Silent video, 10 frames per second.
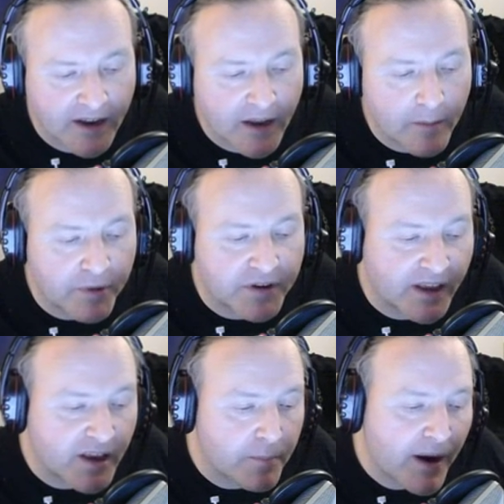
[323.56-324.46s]
But
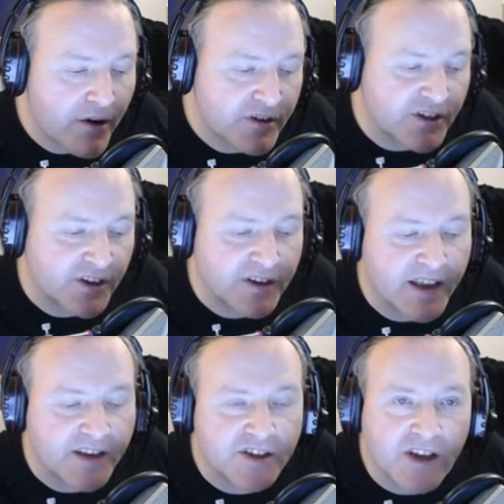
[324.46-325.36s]
in comparison,
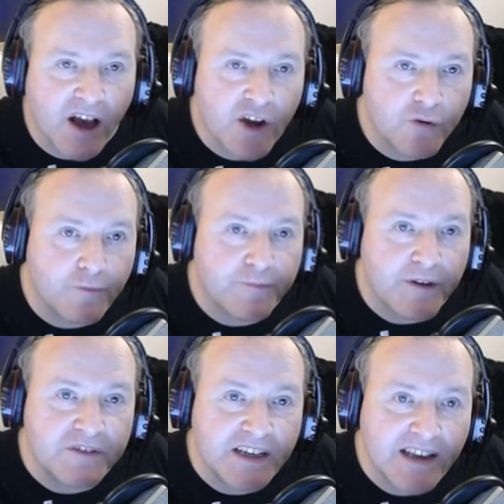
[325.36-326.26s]
it's
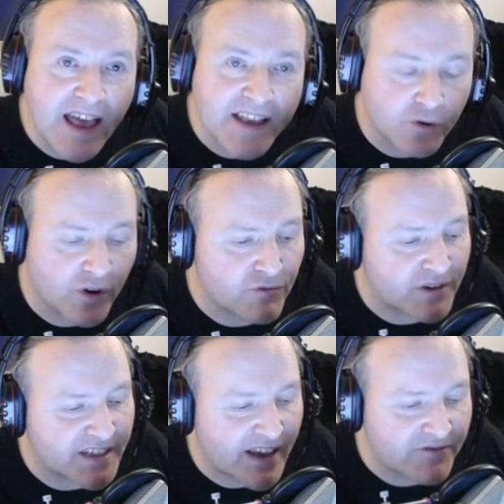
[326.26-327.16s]
150 less, or
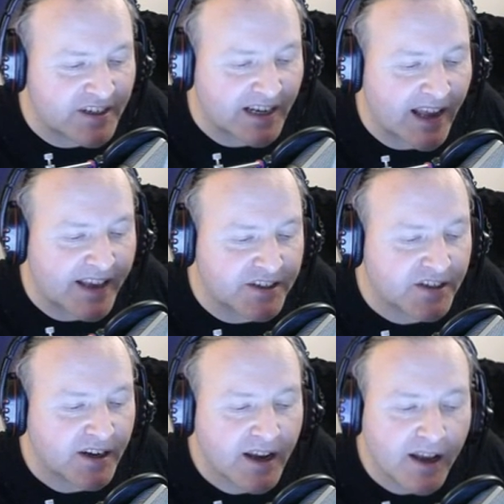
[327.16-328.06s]
170 less
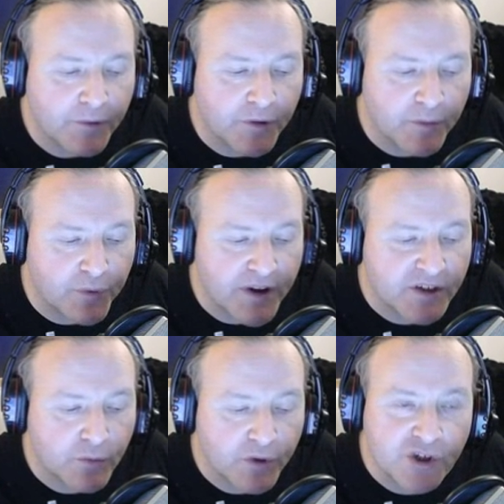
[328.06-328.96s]
than the Brit,
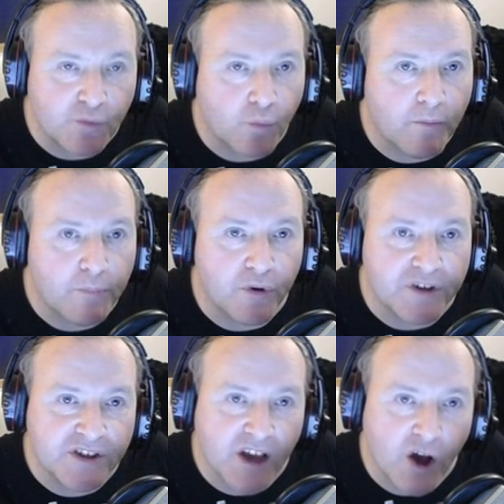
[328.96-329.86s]
which is
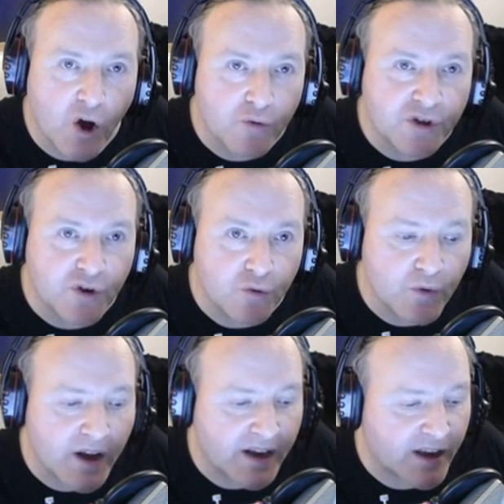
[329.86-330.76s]

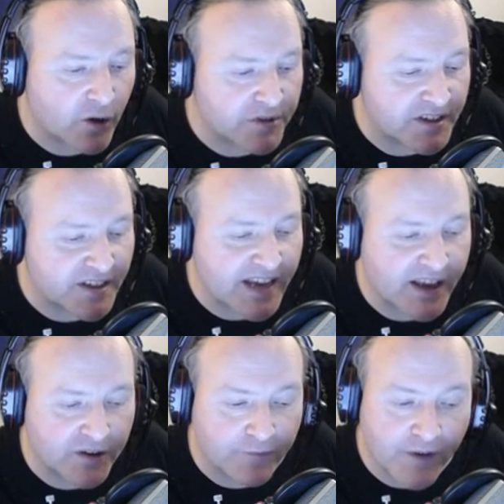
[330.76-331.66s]
1.02 kilometers a
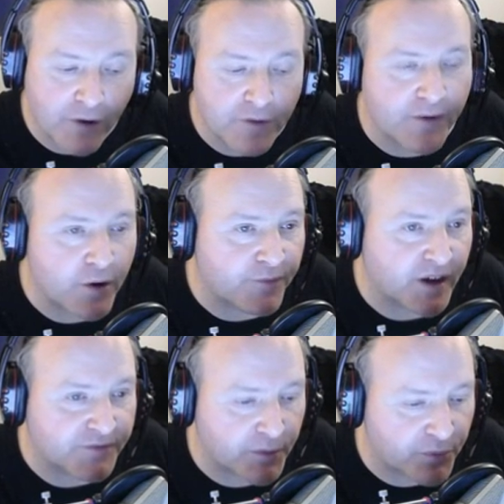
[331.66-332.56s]
second. Very, very
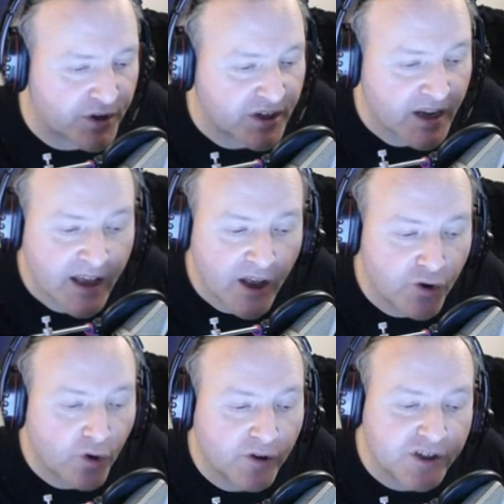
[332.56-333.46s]
fast for the Brit.
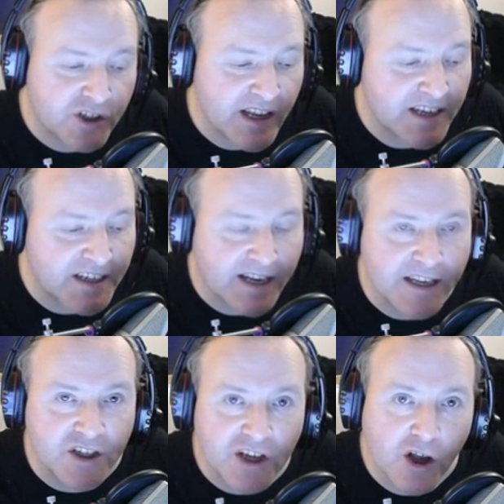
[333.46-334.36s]
Not exactly
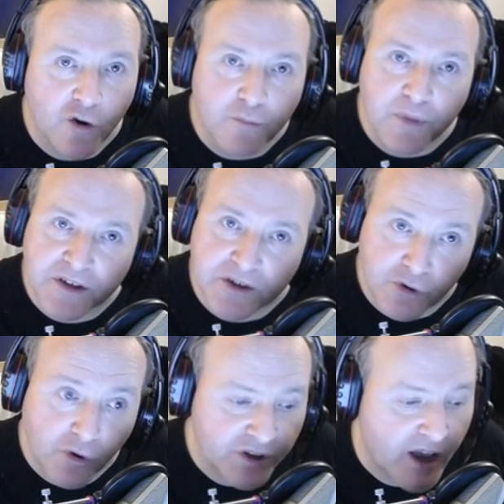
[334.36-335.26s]
slow, but
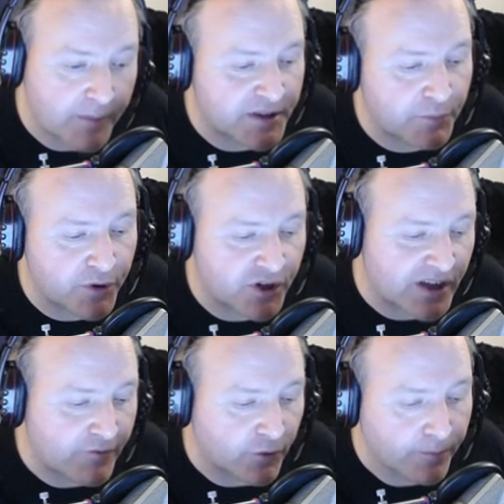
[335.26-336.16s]
not up to the British
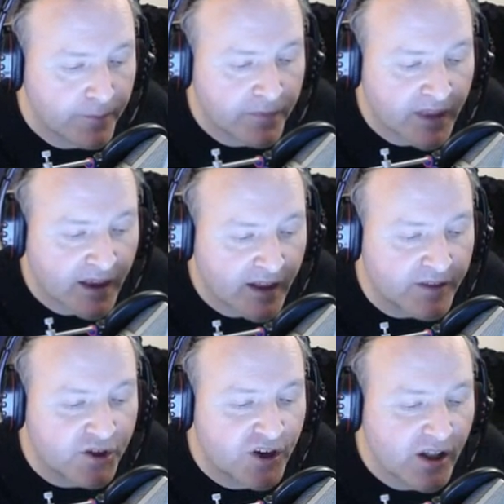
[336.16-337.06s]
level.
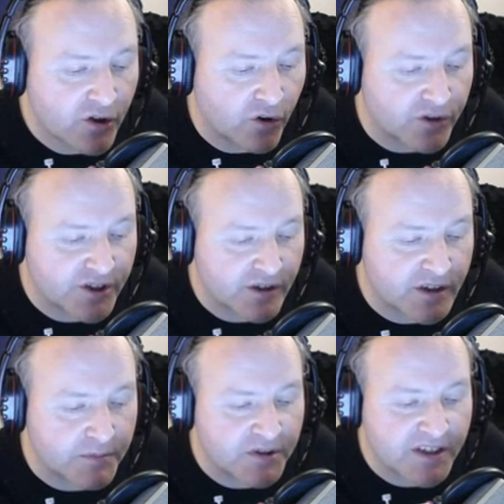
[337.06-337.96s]
The shell cost
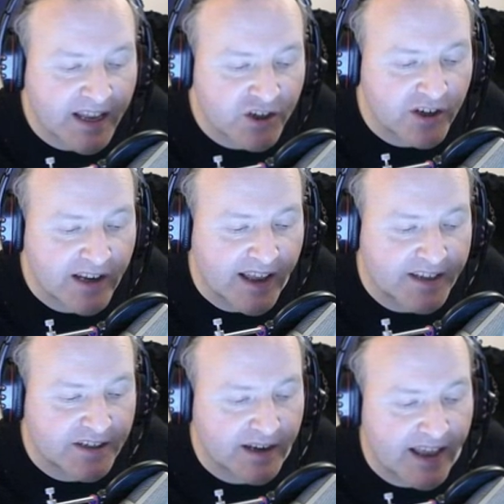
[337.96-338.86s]
substantially
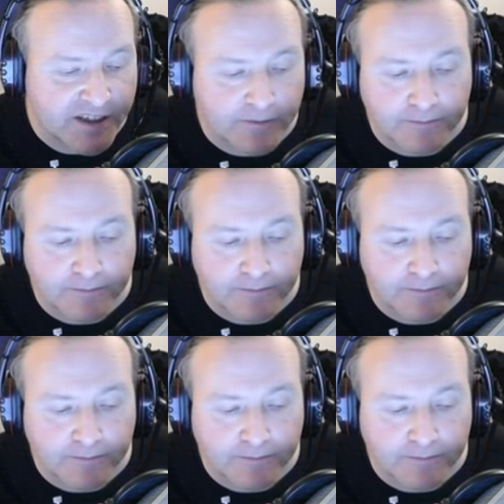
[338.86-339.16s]
less.